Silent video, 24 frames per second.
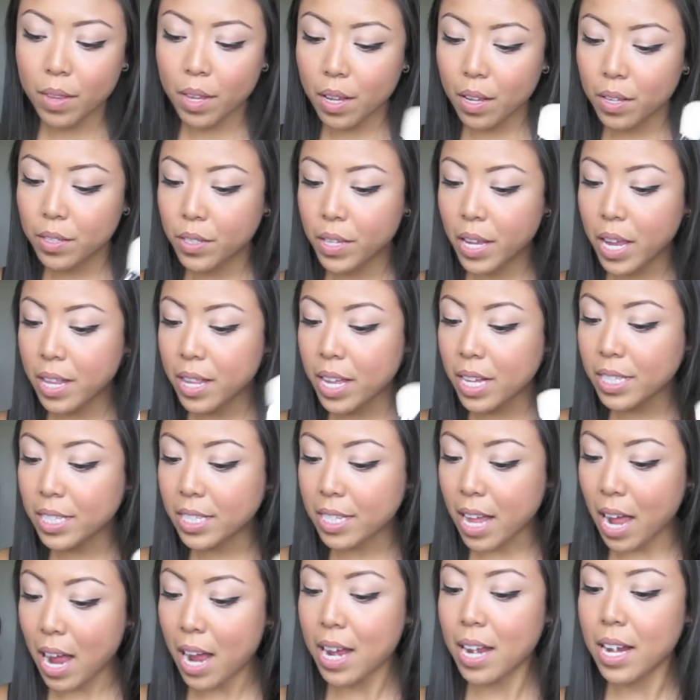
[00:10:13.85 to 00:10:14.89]
So yeah, that's
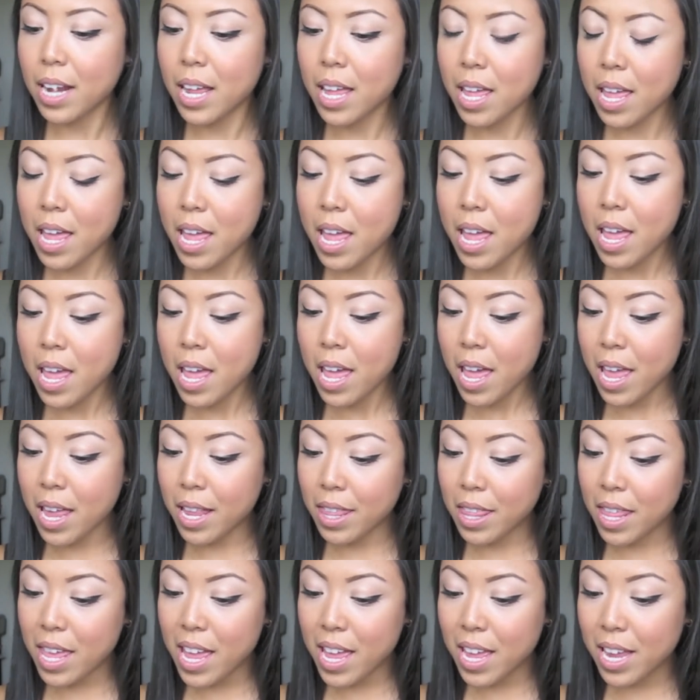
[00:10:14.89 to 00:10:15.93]
that.
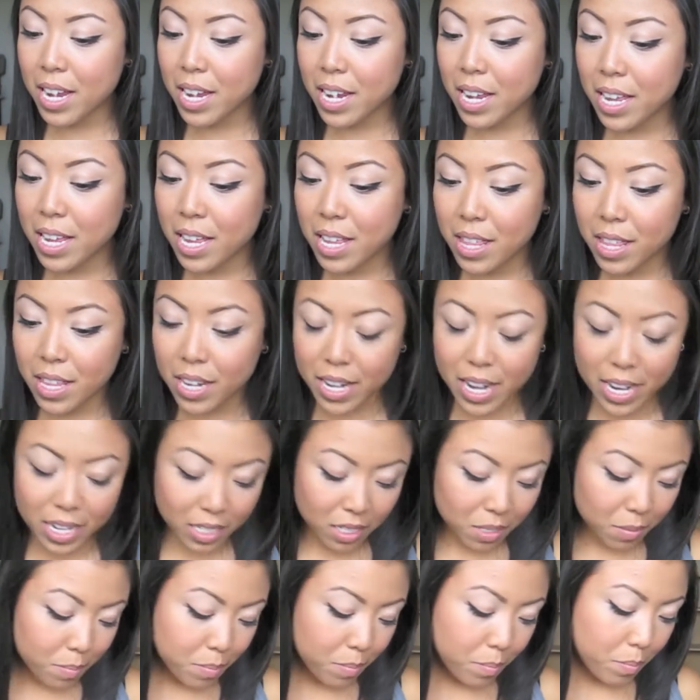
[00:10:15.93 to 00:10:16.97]
And then the
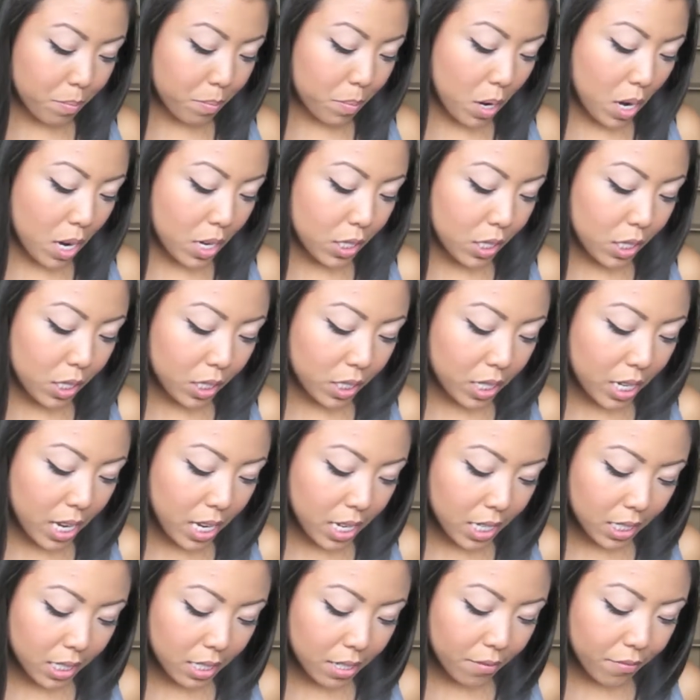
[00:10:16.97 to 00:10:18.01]
next brush
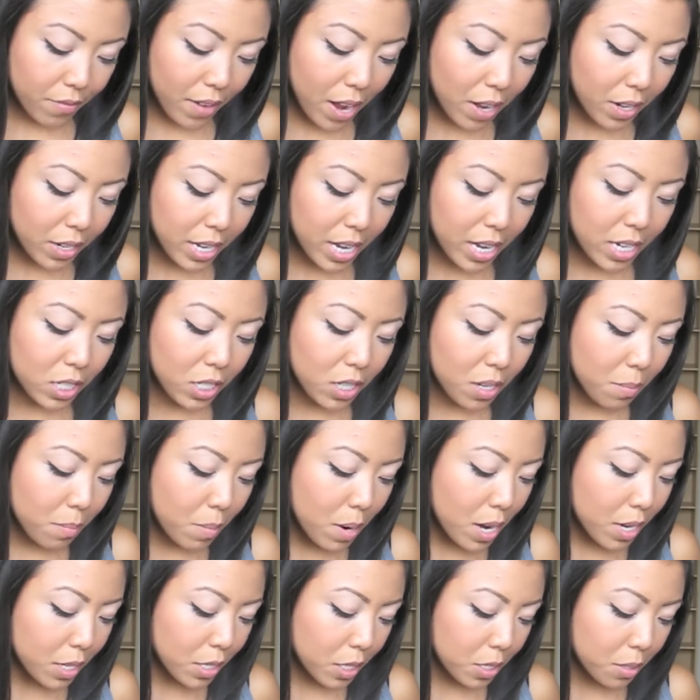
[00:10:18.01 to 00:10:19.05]
is the foundation
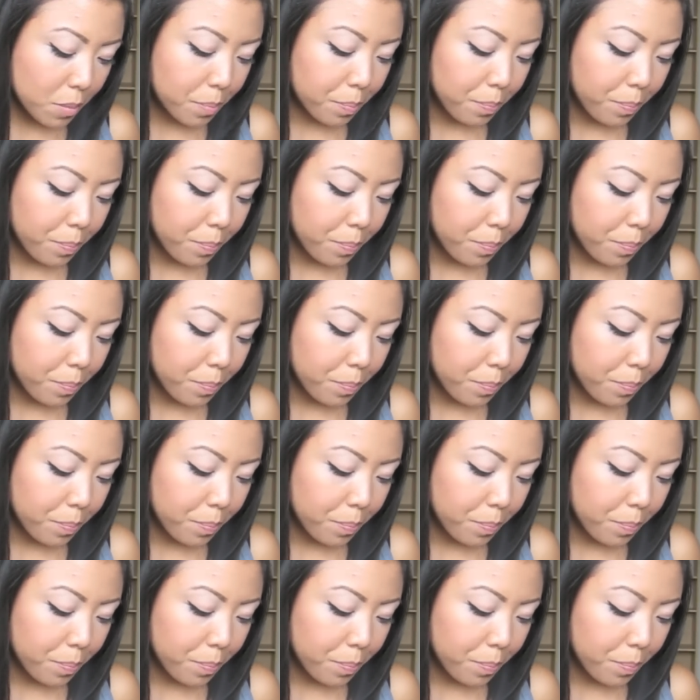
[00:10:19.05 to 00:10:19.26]
brush,